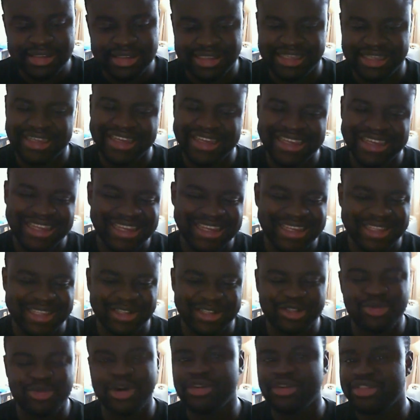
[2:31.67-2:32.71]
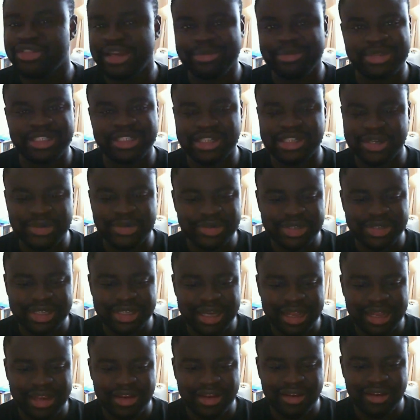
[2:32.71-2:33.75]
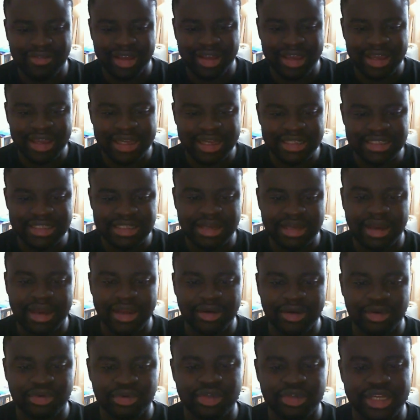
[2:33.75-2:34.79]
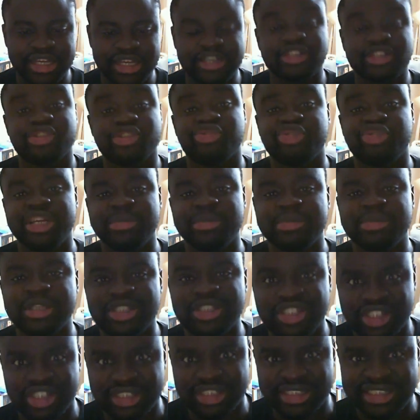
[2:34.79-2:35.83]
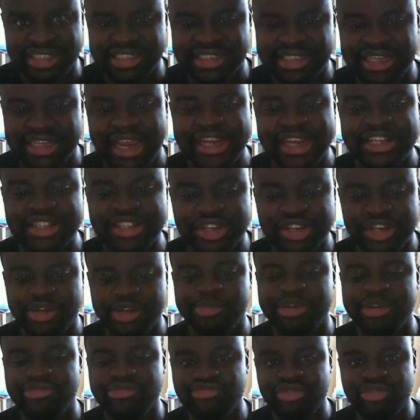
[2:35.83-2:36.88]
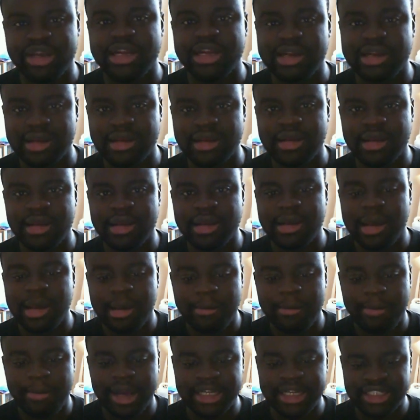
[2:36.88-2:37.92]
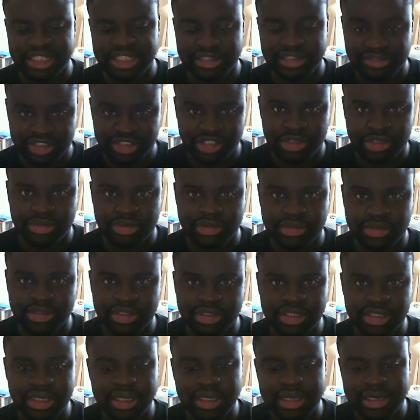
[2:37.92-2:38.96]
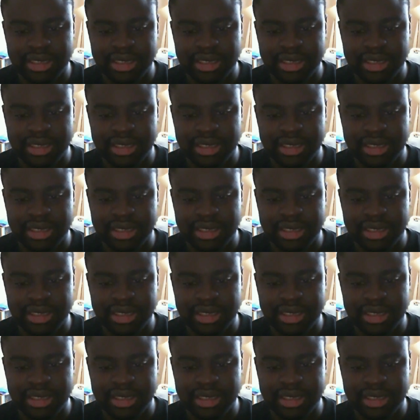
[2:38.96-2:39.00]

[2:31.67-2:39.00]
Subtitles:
The 12th episode, I love it, it's titled Extreme Justice, and it's going to be written by Geoff Johns.